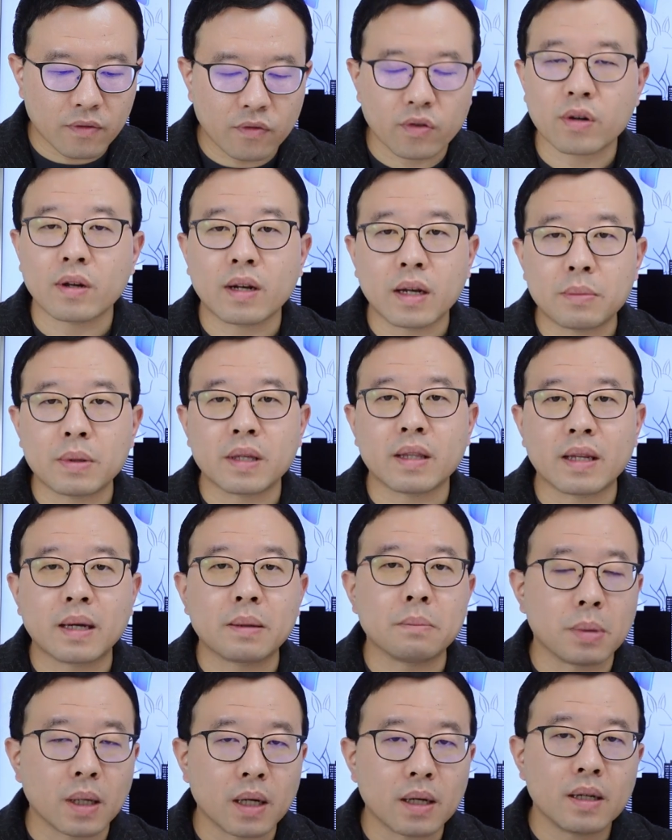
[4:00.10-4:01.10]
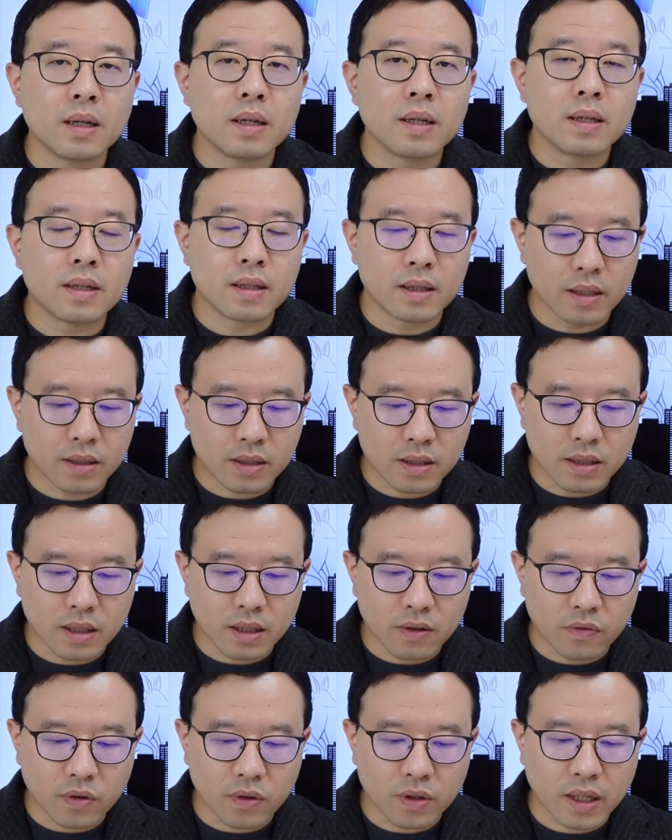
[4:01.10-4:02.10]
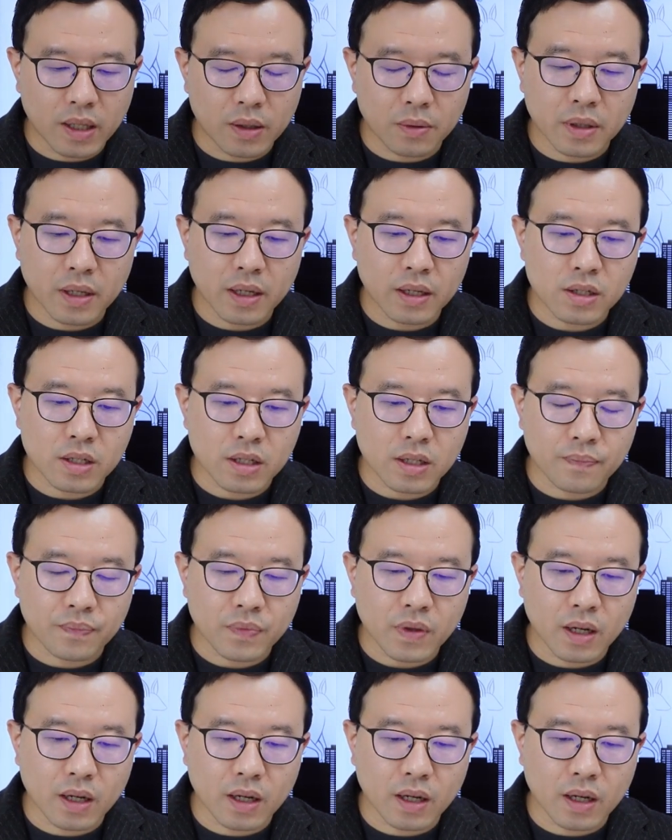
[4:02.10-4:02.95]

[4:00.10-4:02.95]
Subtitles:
very limited number this year for the allocation.